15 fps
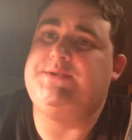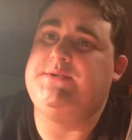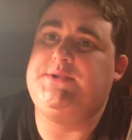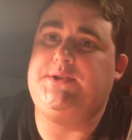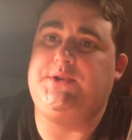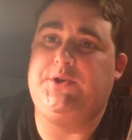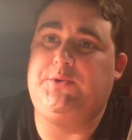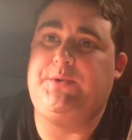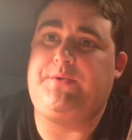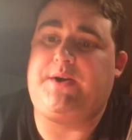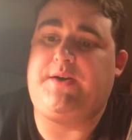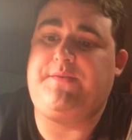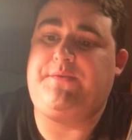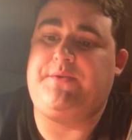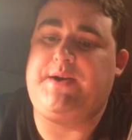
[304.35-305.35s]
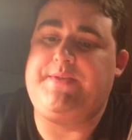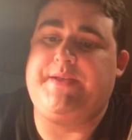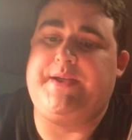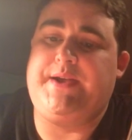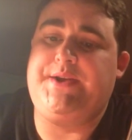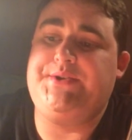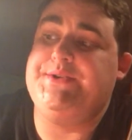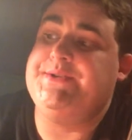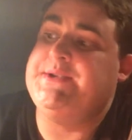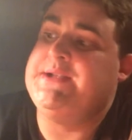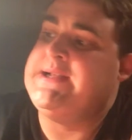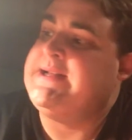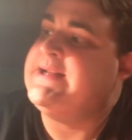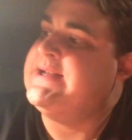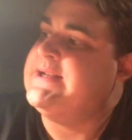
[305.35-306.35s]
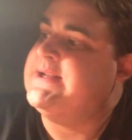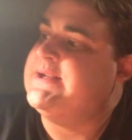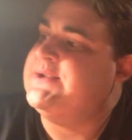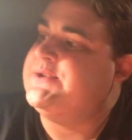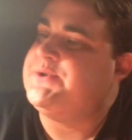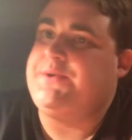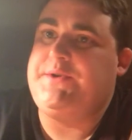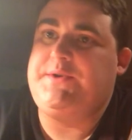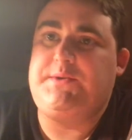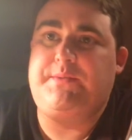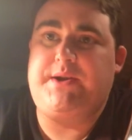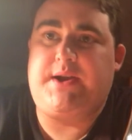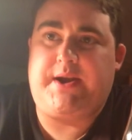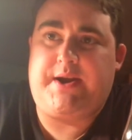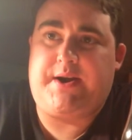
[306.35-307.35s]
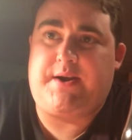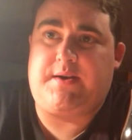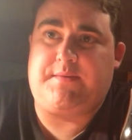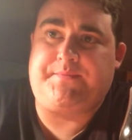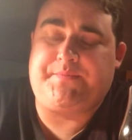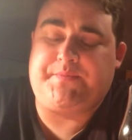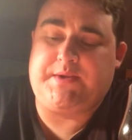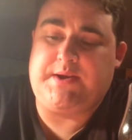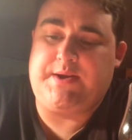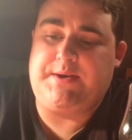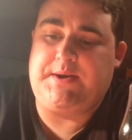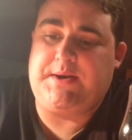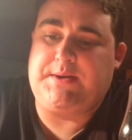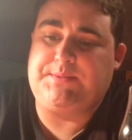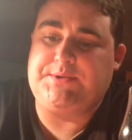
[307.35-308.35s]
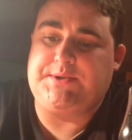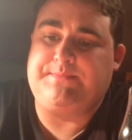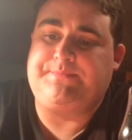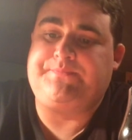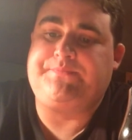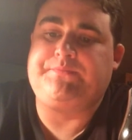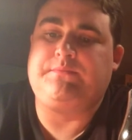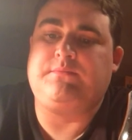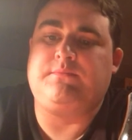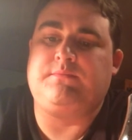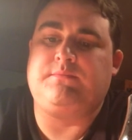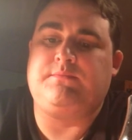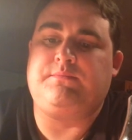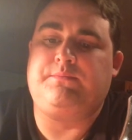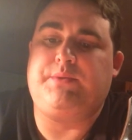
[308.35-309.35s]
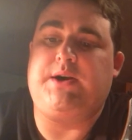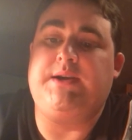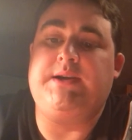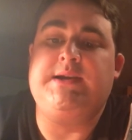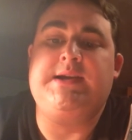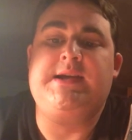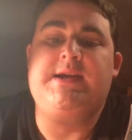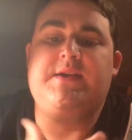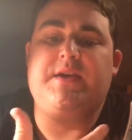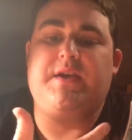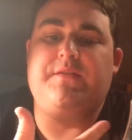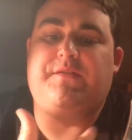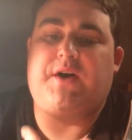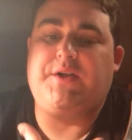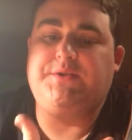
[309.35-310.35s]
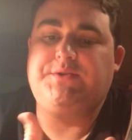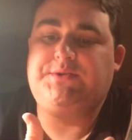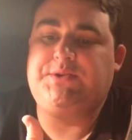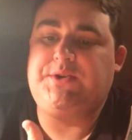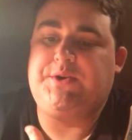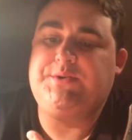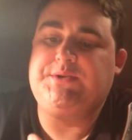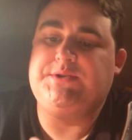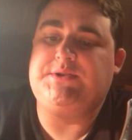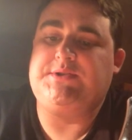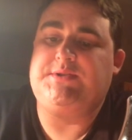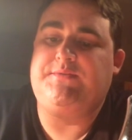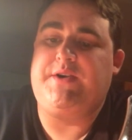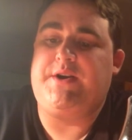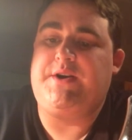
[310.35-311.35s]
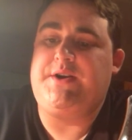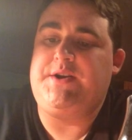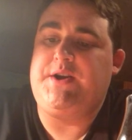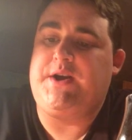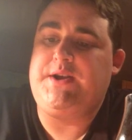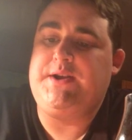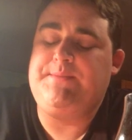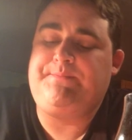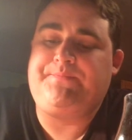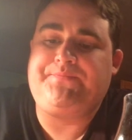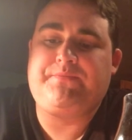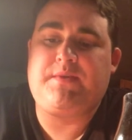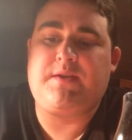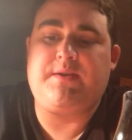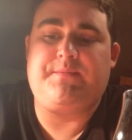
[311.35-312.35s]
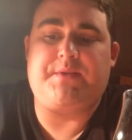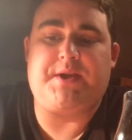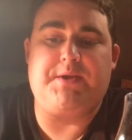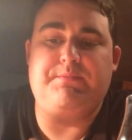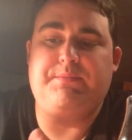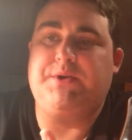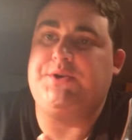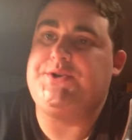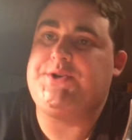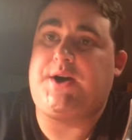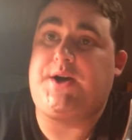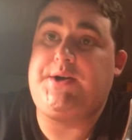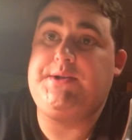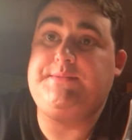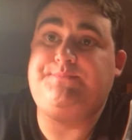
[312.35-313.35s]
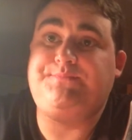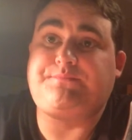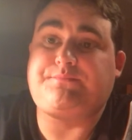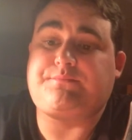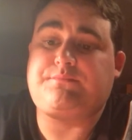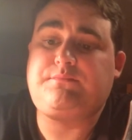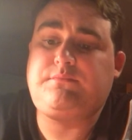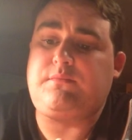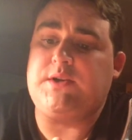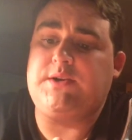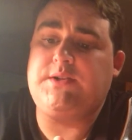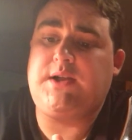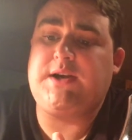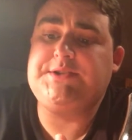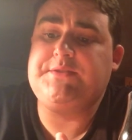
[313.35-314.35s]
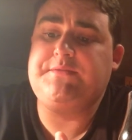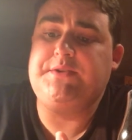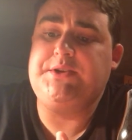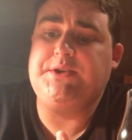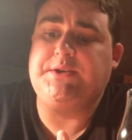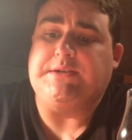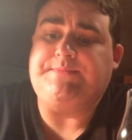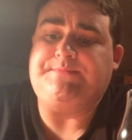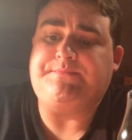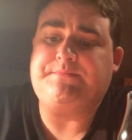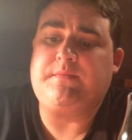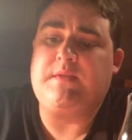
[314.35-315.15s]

it's a little bit rough around the edges, so a little bit of air kind of helps it. But it follows the nose. It's very nutty. I get milk chocolate, lots of vanilla,